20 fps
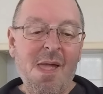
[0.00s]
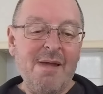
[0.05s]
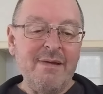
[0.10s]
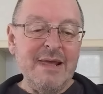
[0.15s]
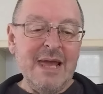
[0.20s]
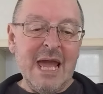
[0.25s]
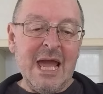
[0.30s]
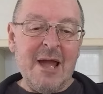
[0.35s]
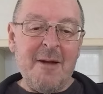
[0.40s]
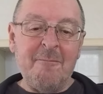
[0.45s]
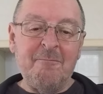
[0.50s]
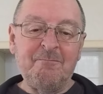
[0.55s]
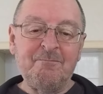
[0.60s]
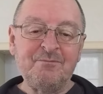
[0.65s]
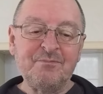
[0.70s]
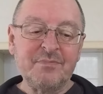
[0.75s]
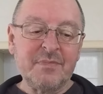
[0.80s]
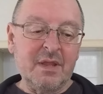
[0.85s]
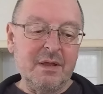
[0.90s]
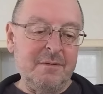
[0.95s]
Yeah,
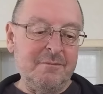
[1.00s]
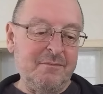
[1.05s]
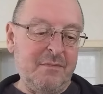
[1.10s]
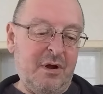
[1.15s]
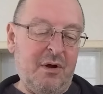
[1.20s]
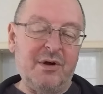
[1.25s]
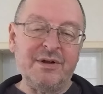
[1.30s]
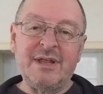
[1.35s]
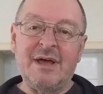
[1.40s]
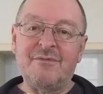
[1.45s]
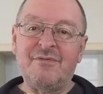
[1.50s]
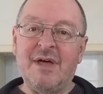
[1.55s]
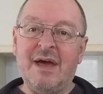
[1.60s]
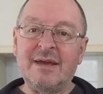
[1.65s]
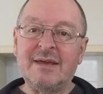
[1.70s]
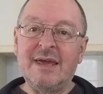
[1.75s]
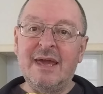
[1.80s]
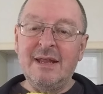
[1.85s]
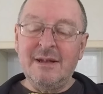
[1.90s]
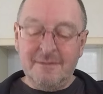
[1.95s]
I'd have that
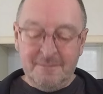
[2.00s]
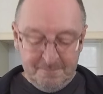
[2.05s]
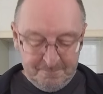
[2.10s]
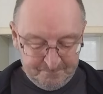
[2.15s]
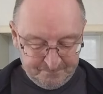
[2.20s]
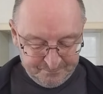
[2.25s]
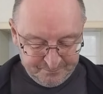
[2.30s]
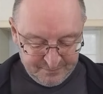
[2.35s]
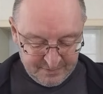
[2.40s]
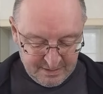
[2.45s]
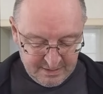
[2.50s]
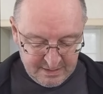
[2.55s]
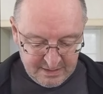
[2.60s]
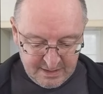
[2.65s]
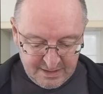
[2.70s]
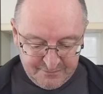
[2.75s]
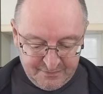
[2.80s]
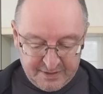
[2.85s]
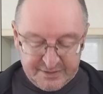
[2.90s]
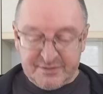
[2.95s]
again. In
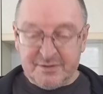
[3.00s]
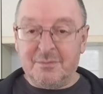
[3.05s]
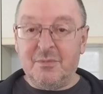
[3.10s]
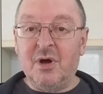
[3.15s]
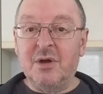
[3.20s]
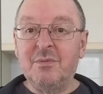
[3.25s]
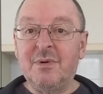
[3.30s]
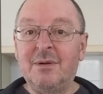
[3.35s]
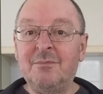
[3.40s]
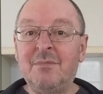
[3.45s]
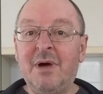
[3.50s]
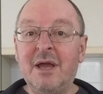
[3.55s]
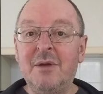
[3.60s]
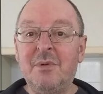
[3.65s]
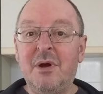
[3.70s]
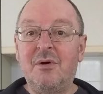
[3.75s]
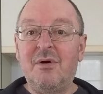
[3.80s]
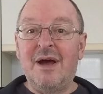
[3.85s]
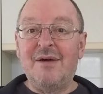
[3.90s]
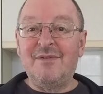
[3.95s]
fact, I may
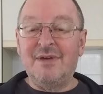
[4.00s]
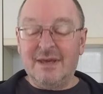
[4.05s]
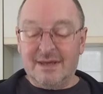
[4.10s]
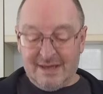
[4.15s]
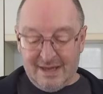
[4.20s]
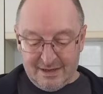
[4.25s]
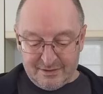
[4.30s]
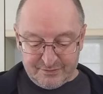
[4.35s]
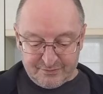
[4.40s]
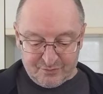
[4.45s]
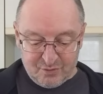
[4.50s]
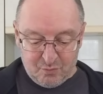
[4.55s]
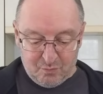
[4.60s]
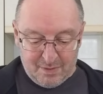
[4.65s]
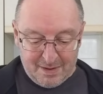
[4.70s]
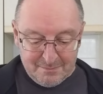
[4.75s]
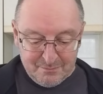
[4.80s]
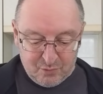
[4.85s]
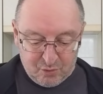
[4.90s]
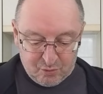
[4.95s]
well have it again, because I've got
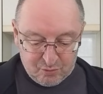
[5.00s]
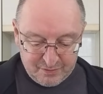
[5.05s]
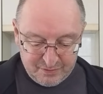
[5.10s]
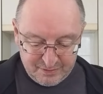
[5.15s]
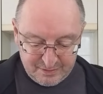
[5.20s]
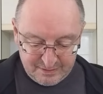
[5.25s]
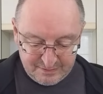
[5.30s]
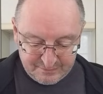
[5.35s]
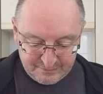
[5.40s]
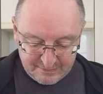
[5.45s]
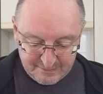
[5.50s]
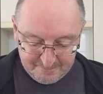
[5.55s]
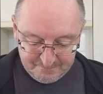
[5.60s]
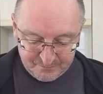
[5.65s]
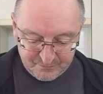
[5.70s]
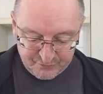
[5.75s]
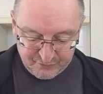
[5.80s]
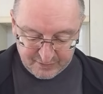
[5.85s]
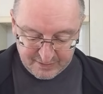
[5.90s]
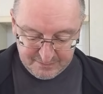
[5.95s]
one more of these
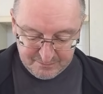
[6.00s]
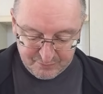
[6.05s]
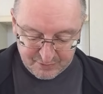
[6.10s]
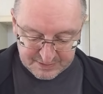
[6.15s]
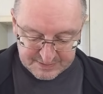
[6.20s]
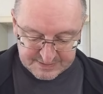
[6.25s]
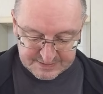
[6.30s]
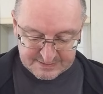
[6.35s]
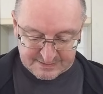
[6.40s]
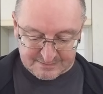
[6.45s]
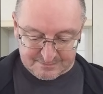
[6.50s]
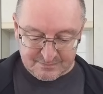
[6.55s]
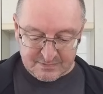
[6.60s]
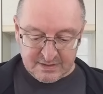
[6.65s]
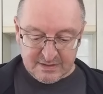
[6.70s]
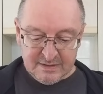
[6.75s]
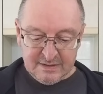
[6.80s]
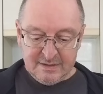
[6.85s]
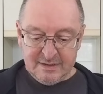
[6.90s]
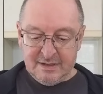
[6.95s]
chicken breast
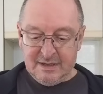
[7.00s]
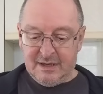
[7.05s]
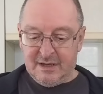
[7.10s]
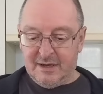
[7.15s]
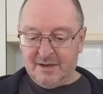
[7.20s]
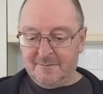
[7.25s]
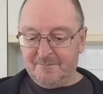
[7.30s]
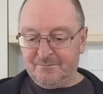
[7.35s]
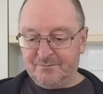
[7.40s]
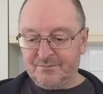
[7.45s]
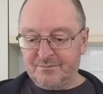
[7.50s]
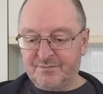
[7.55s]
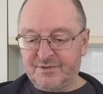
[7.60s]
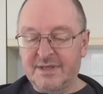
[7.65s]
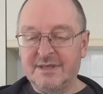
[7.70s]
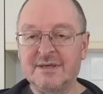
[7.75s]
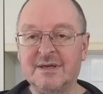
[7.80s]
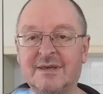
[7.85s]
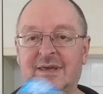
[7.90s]
tikka